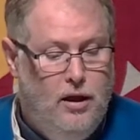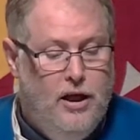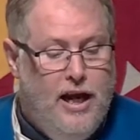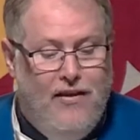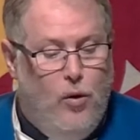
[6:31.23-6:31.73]

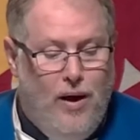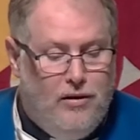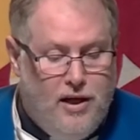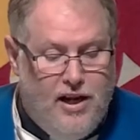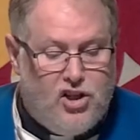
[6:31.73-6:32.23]
In the
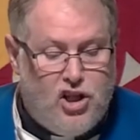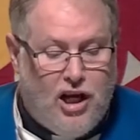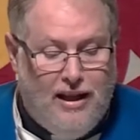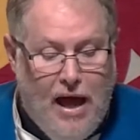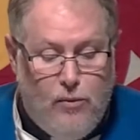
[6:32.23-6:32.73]
wilderness, the
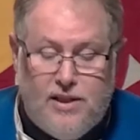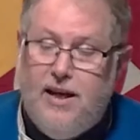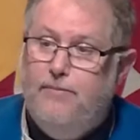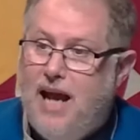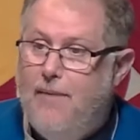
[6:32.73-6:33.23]
cloud would
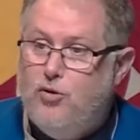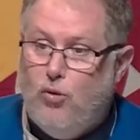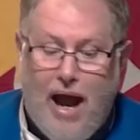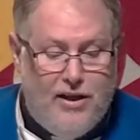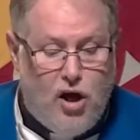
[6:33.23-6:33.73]
sometimes
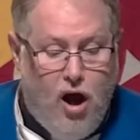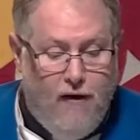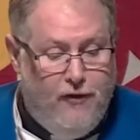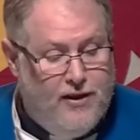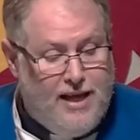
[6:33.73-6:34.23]
rise
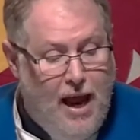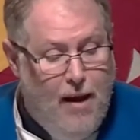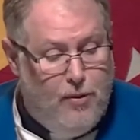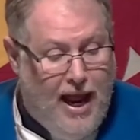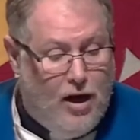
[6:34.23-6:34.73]
off of the
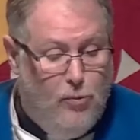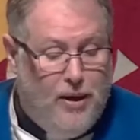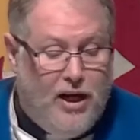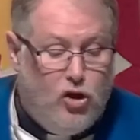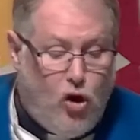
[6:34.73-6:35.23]
tabernacle, but
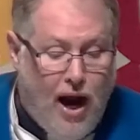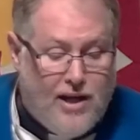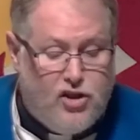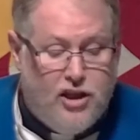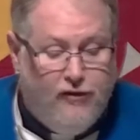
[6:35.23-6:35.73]
in
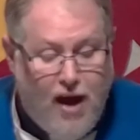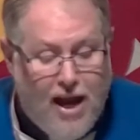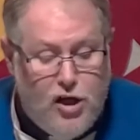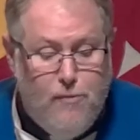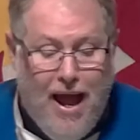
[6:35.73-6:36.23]
Christ, the
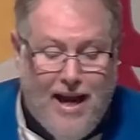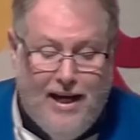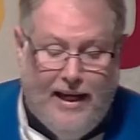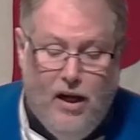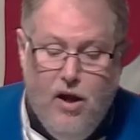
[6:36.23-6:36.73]
divine
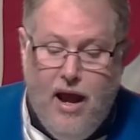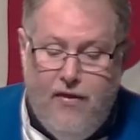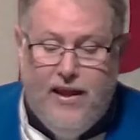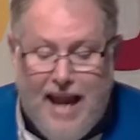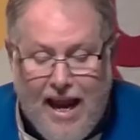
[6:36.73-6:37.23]
humanity and
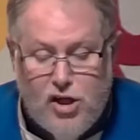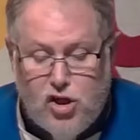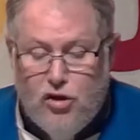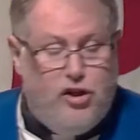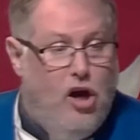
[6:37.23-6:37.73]
the
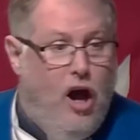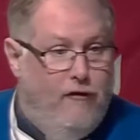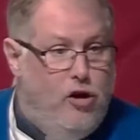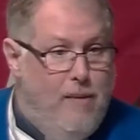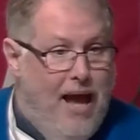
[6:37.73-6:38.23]
natures of
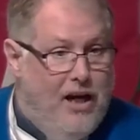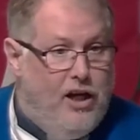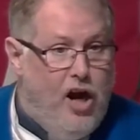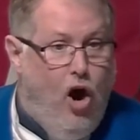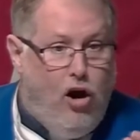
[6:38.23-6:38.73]

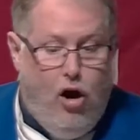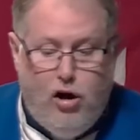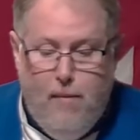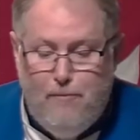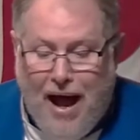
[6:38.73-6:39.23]
humanity are
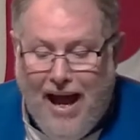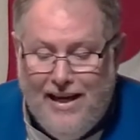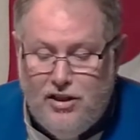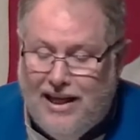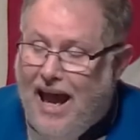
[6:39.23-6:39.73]

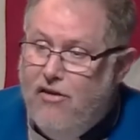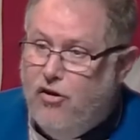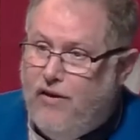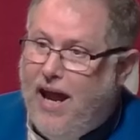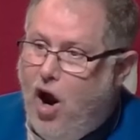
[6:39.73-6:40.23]
combined together.
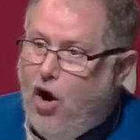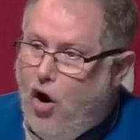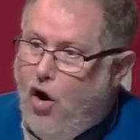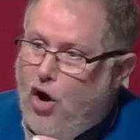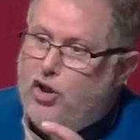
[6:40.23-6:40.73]
They
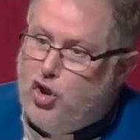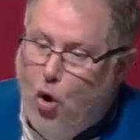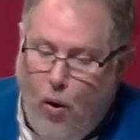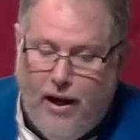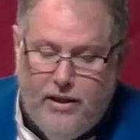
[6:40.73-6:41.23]
are
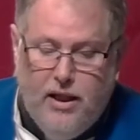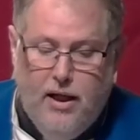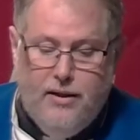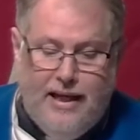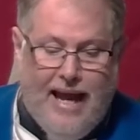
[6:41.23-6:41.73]
joined
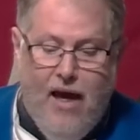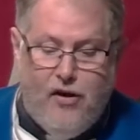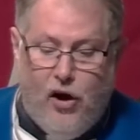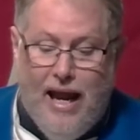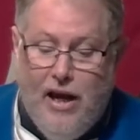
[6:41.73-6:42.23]

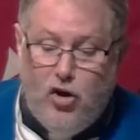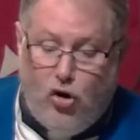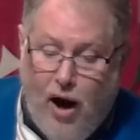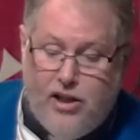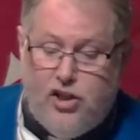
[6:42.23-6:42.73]
together. In
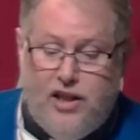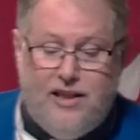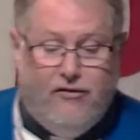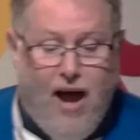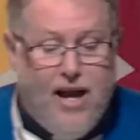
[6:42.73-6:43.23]
Christ, the
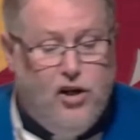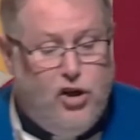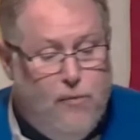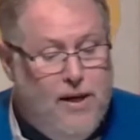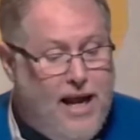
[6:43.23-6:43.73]
divine and
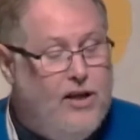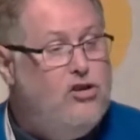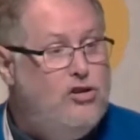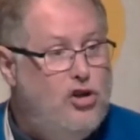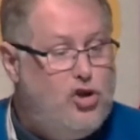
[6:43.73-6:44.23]
human
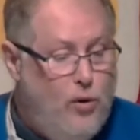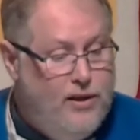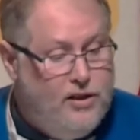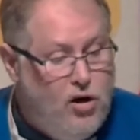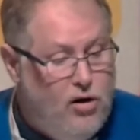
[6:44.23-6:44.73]
natures are
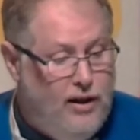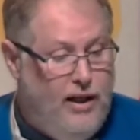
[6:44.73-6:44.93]
joined eternally.